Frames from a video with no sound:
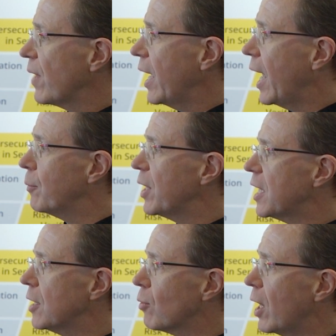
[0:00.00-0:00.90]
And we
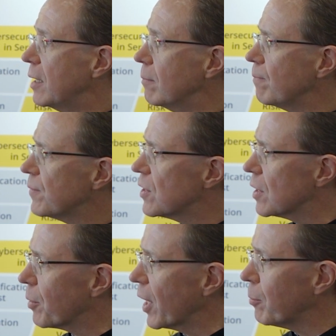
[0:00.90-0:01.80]
can run to
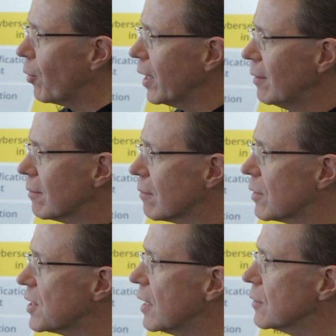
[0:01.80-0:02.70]
the breakpoint,
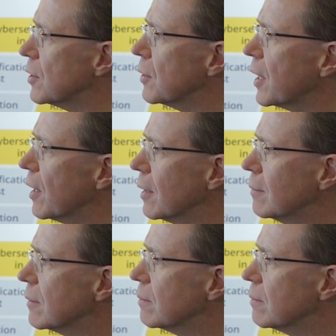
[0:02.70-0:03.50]
which I'll do here.